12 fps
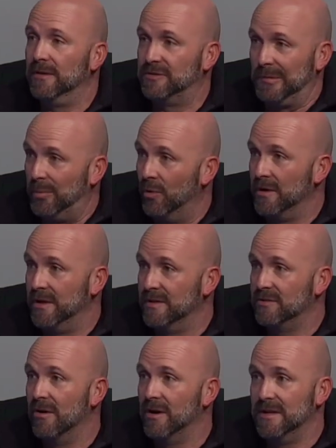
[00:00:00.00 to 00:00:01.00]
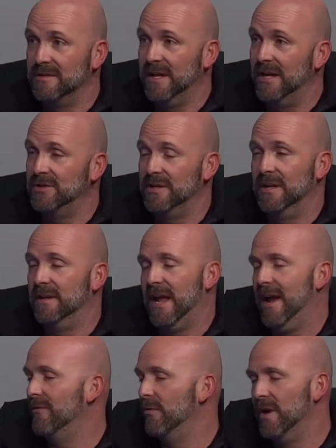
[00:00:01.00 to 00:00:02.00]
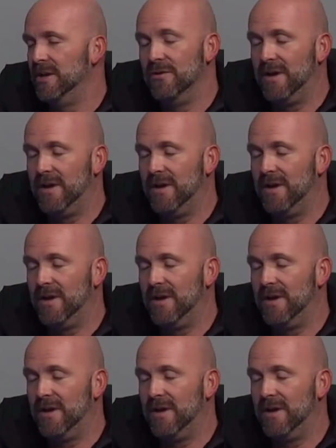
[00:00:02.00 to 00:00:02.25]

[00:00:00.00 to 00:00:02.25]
support this organization in every way you